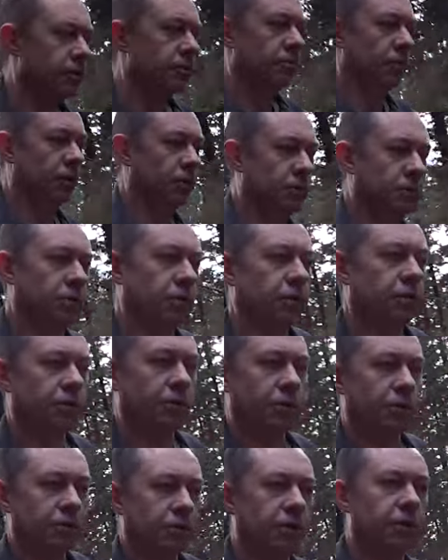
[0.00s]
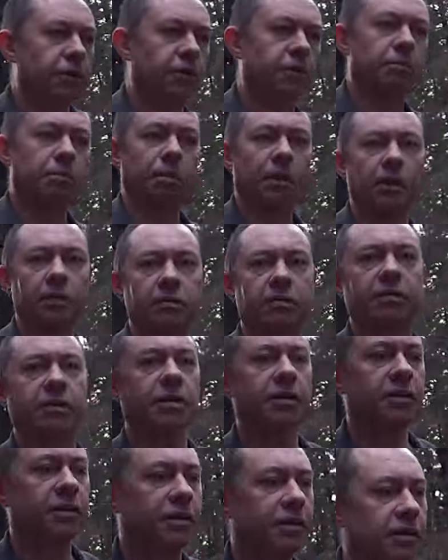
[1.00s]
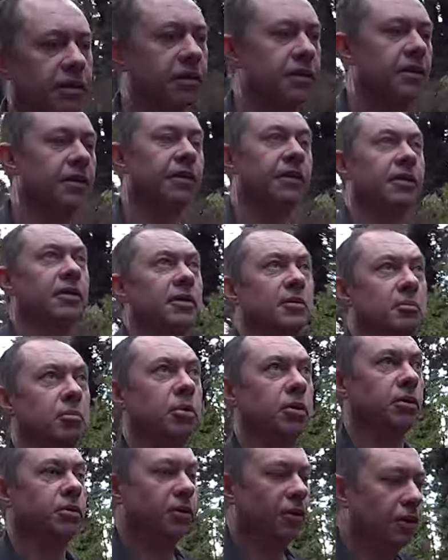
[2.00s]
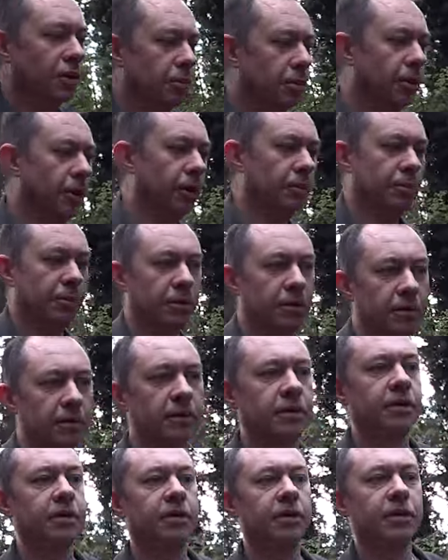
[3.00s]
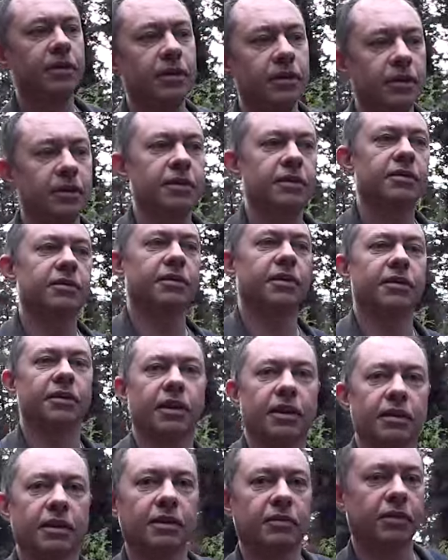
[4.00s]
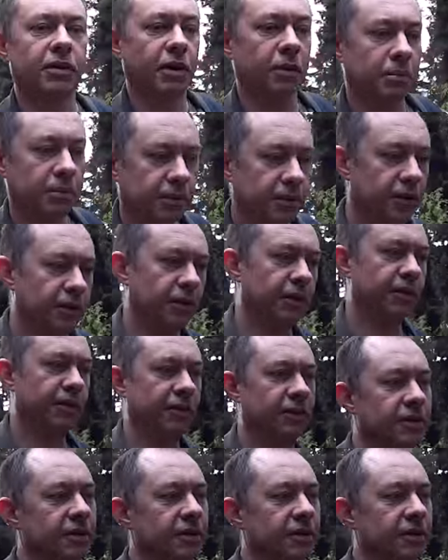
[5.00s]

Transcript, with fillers: Makes you just want to find a space, put a tarp up, sit down, have a cup of tea,